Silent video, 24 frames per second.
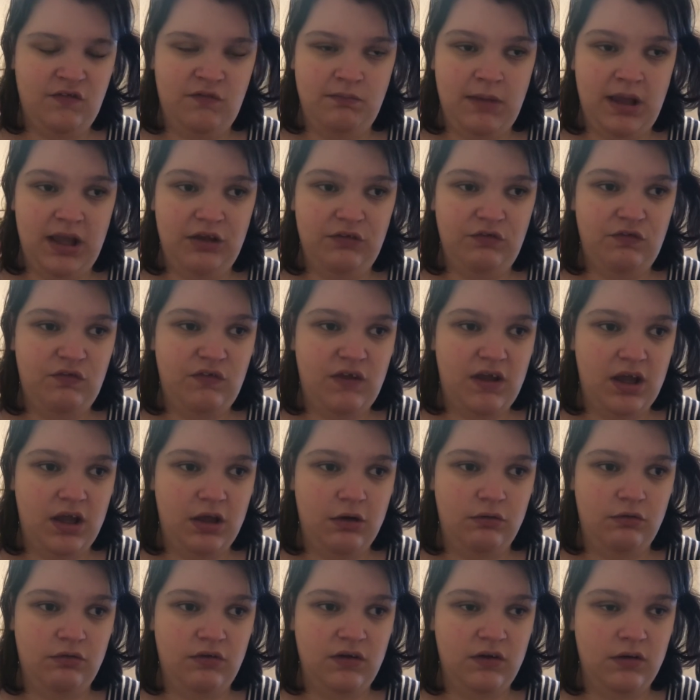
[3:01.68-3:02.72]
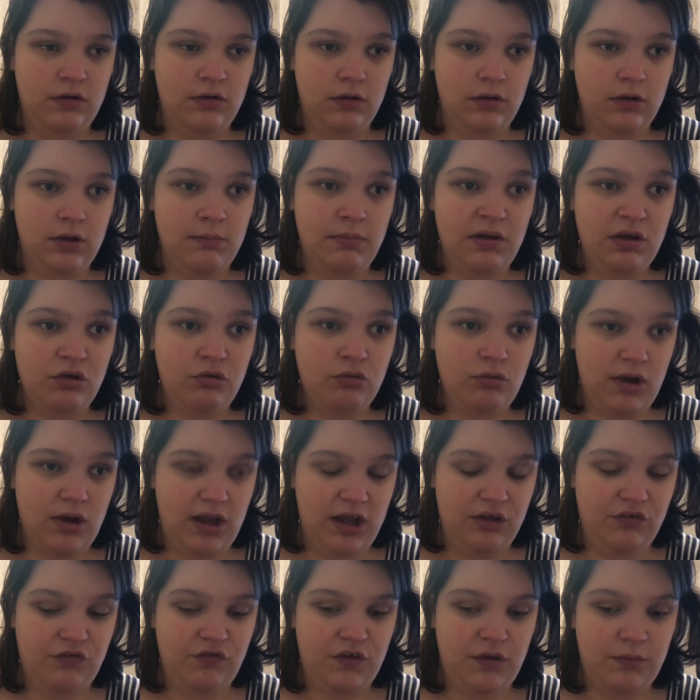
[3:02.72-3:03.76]
may sound a bit
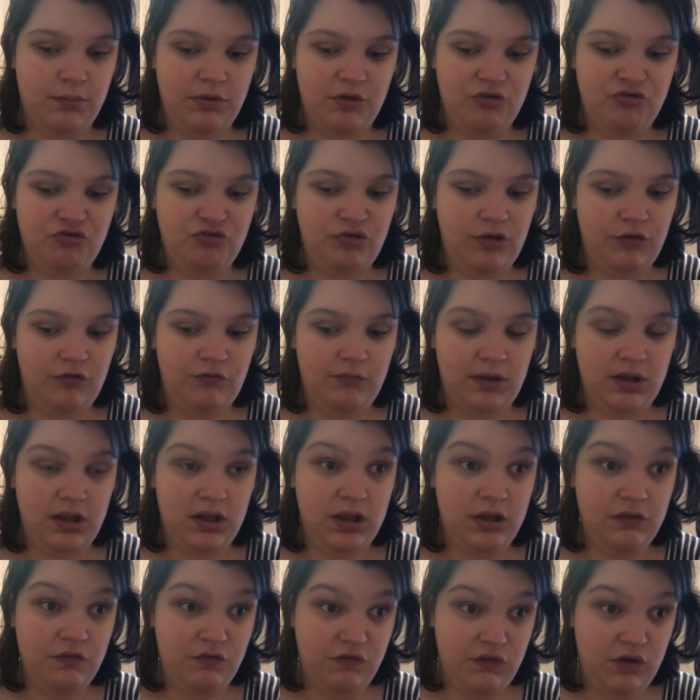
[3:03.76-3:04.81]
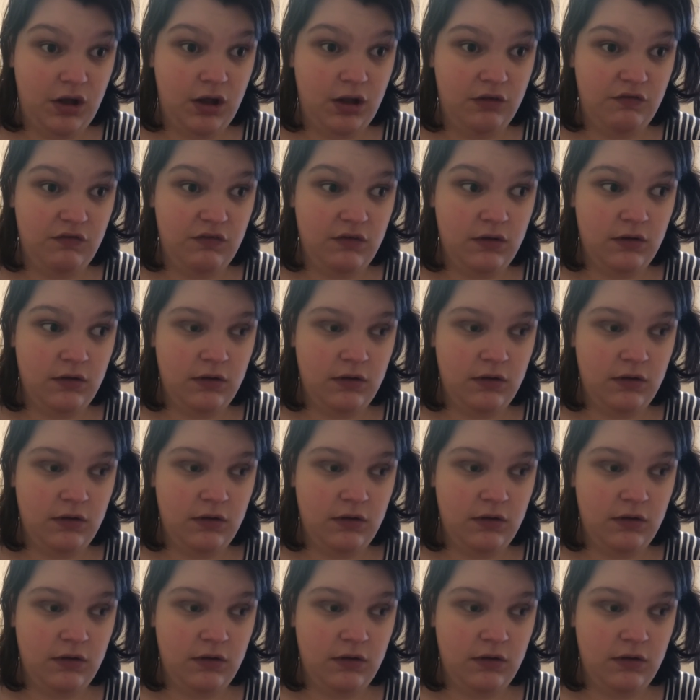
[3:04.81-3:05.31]
crazy, but trust me, it's not.